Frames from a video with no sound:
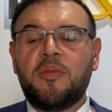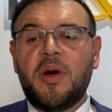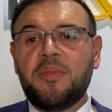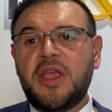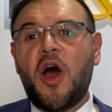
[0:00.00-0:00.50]

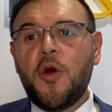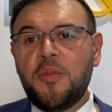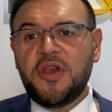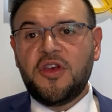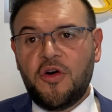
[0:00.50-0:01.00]
but be
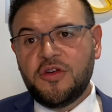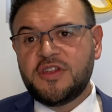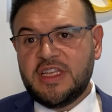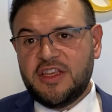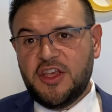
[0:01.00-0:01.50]
open and
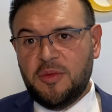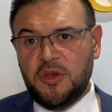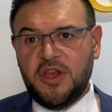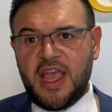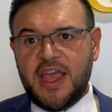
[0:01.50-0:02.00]
honest in your
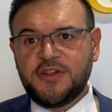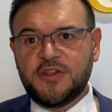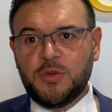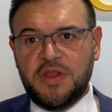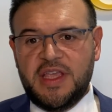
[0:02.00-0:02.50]

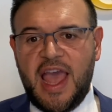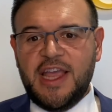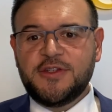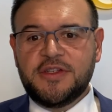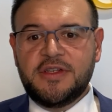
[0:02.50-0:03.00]
communications with the agent.